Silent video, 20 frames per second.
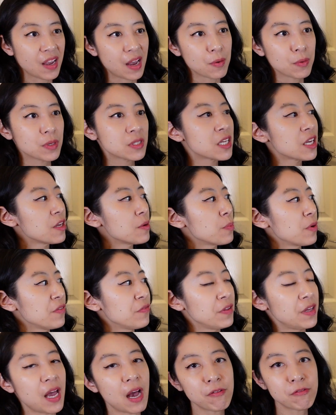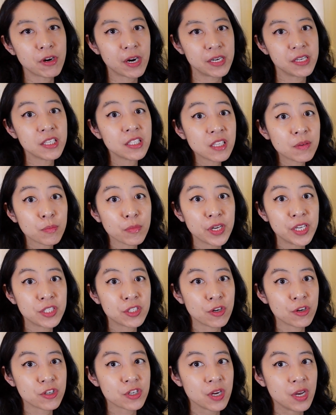I will tell you briefly, after I did some
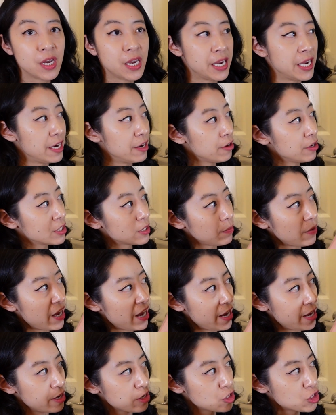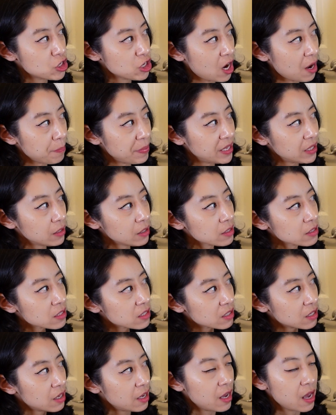research, here is my shopping
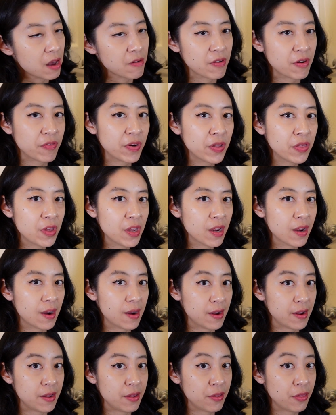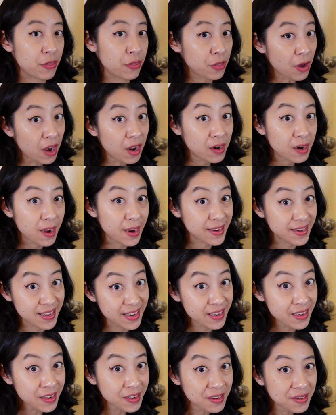list of everything I thought I
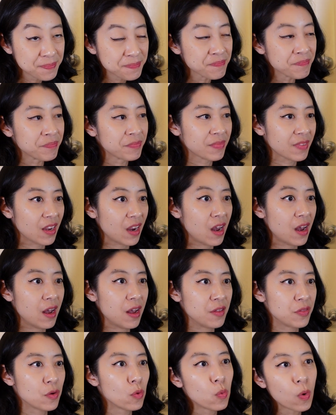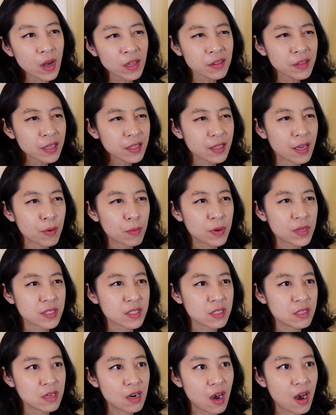needed. The one thing that
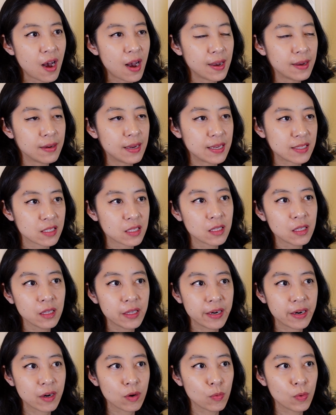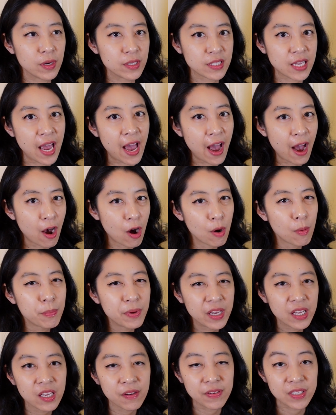was not as clear was how
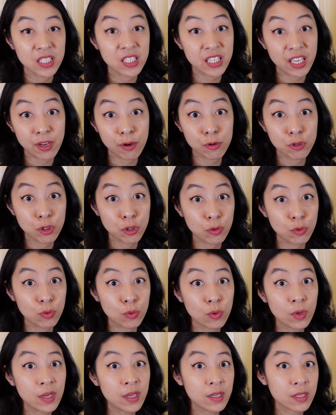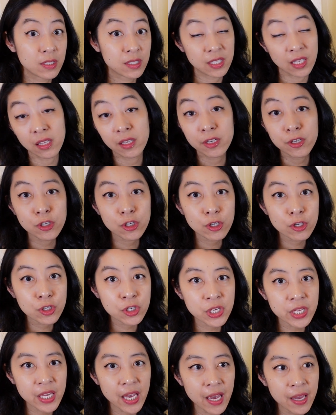big of a CO2 cylinder
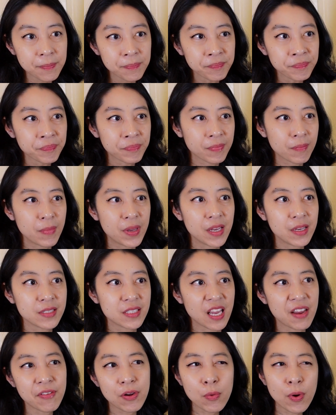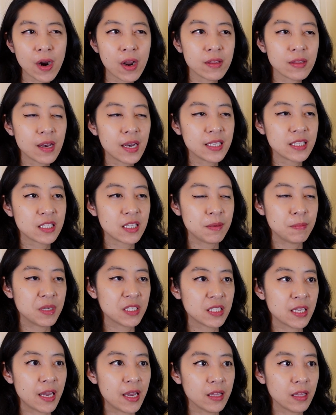to get, because everywhere online seemed
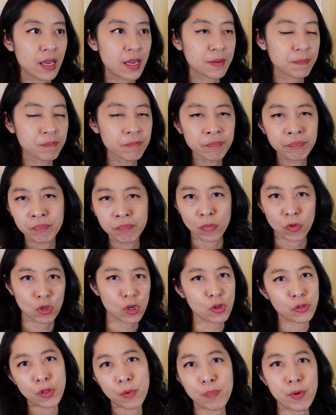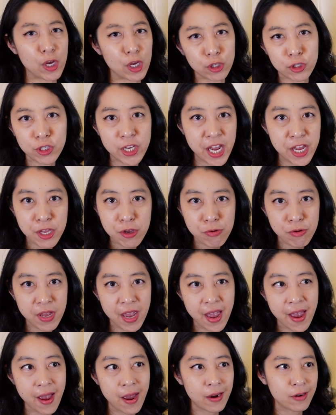to say like, get the biggest tank you
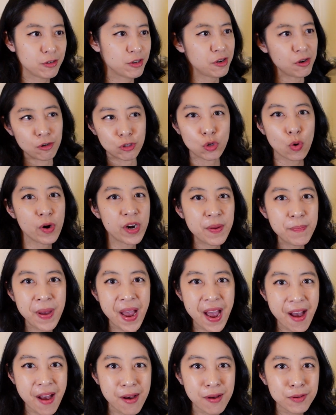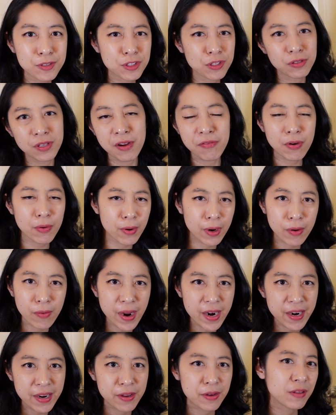can, you know, 20 pounds, you'll never
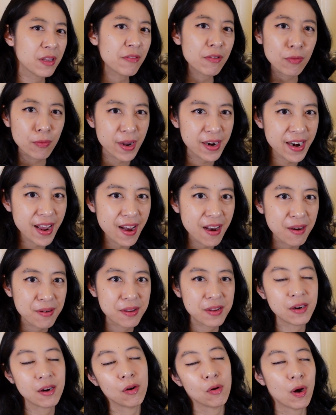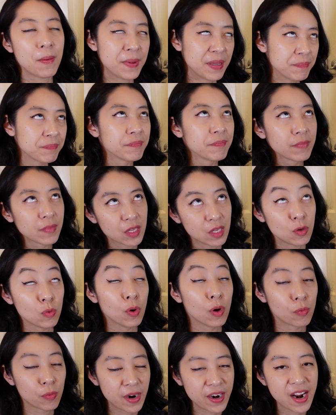regret it, you'll never run out, you know, I mean, you
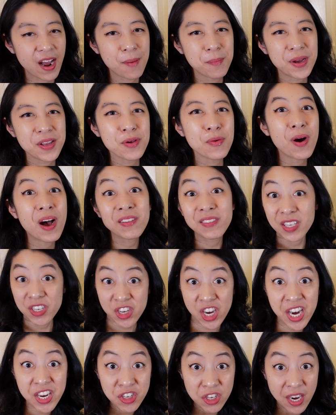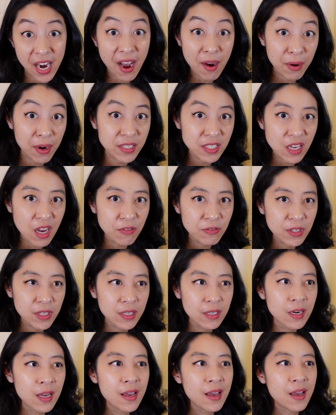won't run out, but you won't have to change it out as
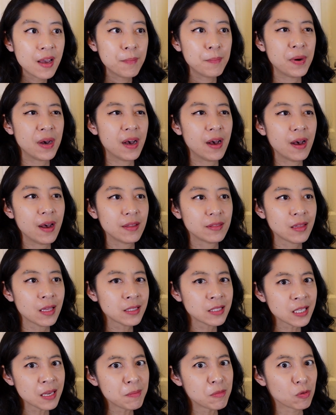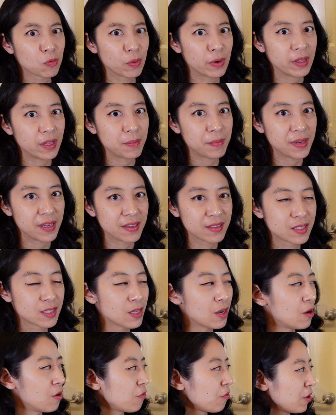often. But that seemed really big.
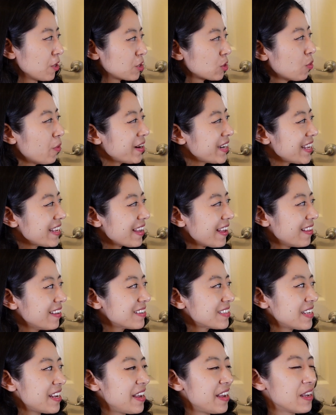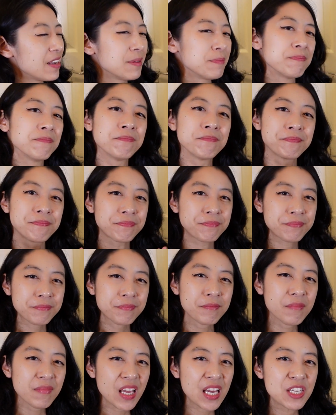So for a 20-gallon tank,
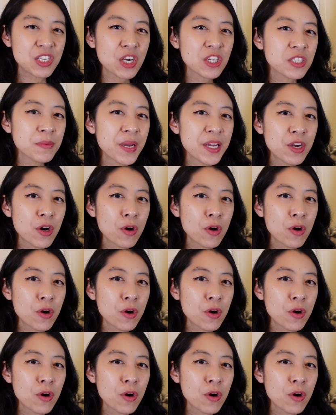I talked to my